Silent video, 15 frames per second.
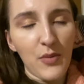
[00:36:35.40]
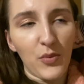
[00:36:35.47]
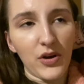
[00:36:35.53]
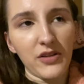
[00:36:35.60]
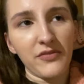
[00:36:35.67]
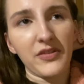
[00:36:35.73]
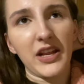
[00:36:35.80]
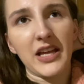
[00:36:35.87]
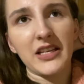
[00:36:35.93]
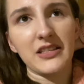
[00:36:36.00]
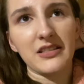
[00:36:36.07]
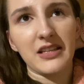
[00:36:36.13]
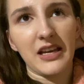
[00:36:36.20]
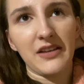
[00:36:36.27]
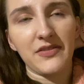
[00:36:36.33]
one of Greg's
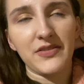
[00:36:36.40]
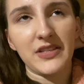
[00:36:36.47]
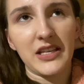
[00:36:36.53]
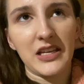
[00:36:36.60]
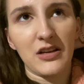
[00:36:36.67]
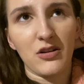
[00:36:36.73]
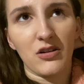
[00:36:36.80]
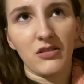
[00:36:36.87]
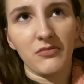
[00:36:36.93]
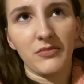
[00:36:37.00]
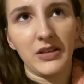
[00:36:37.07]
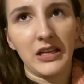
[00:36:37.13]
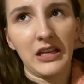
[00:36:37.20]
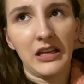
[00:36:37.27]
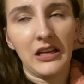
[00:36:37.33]
gifts that he got
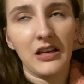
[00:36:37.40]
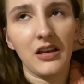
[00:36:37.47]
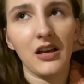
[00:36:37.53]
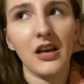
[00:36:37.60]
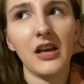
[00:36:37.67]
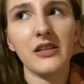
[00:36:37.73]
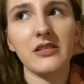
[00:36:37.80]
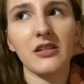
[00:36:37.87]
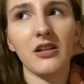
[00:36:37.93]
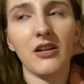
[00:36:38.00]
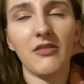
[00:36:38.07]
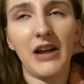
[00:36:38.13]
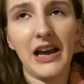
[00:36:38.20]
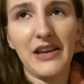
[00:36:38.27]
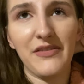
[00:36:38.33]
me isn't
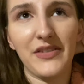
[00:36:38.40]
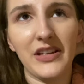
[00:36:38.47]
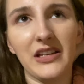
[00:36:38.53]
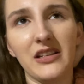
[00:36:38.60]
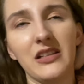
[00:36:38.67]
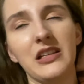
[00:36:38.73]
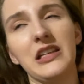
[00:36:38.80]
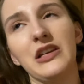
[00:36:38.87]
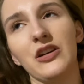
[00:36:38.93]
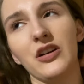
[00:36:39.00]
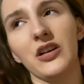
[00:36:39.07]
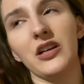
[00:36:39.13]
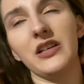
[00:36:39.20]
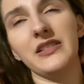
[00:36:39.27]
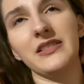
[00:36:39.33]
arriving
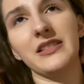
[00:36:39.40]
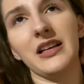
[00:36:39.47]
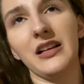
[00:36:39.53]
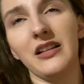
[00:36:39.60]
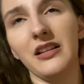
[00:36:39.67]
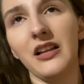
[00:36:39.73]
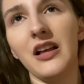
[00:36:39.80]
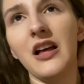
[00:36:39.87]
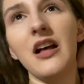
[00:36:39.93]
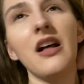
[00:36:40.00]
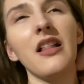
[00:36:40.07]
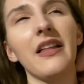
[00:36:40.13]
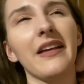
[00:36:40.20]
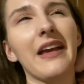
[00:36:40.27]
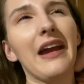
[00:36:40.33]
here until
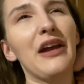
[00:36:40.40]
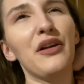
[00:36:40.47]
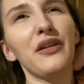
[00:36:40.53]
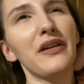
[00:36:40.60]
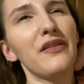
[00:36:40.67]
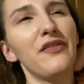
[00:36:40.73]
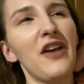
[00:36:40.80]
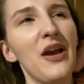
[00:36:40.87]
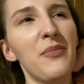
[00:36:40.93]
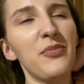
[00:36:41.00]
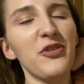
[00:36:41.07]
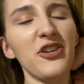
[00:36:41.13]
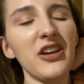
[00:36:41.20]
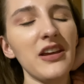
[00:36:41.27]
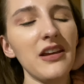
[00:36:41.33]
like early
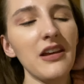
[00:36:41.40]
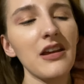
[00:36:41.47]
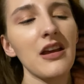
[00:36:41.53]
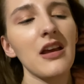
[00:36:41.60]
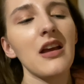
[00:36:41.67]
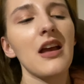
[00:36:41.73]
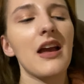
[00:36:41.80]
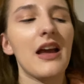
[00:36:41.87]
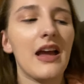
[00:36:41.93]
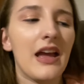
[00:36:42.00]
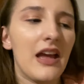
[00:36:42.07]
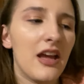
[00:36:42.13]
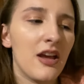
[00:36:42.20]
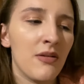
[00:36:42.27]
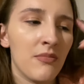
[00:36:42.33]
February.
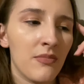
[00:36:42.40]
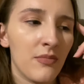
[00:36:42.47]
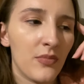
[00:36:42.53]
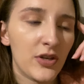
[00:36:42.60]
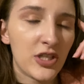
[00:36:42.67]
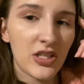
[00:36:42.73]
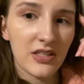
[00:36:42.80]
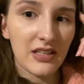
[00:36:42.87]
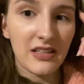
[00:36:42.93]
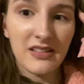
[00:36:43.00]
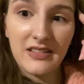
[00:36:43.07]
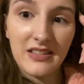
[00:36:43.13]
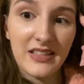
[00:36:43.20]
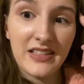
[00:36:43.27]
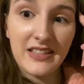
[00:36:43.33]
Which is
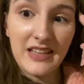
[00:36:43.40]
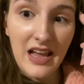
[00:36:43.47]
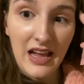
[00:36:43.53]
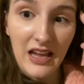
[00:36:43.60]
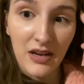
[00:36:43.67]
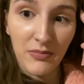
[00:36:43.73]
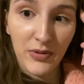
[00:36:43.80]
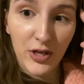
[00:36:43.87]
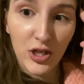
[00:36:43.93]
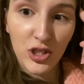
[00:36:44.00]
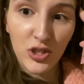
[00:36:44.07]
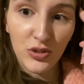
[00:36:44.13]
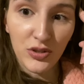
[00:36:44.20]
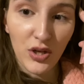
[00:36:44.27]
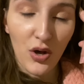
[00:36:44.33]
insane, because
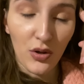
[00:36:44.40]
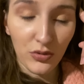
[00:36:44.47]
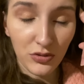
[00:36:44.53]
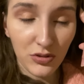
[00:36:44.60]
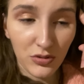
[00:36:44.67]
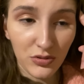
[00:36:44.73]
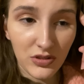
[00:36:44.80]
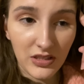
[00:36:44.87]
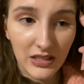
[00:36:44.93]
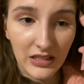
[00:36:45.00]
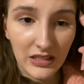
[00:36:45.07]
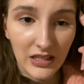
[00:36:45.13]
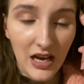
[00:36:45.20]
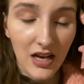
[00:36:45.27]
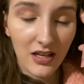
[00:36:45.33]
you'll also
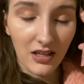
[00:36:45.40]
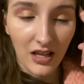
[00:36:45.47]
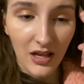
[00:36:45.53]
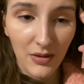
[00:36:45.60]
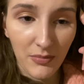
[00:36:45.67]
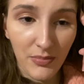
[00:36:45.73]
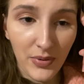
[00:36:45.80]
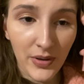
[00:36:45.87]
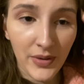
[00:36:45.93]
see a clip